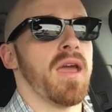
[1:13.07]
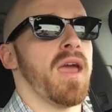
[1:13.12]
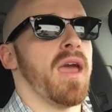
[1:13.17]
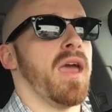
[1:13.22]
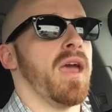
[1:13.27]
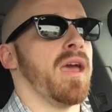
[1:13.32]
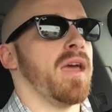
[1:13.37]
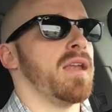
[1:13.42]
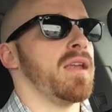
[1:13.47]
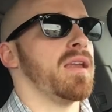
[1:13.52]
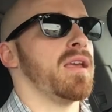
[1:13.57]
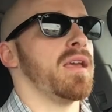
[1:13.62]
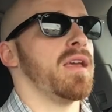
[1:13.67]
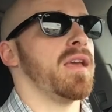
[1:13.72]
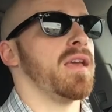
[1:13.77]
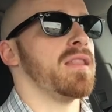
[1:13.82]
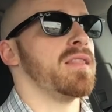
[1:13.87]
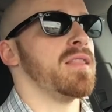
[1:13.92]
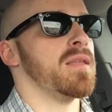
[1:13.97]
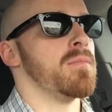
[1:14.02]
and
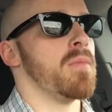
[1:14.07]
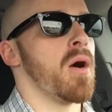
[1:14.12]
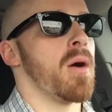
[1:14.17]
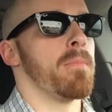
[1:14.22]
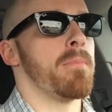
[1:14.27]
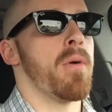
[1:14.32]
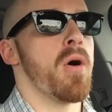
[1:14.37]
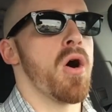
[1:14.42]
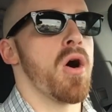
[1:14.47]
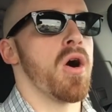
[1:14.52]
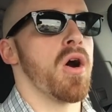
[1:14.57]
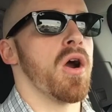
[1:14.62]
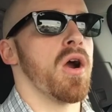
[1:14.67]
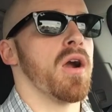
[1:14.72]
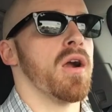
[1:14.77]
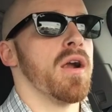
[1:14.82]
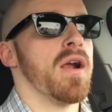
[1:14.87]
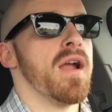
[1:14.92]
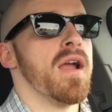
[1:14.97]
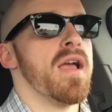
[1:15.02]
get them on
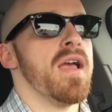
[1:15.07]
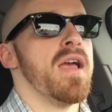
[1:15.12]
par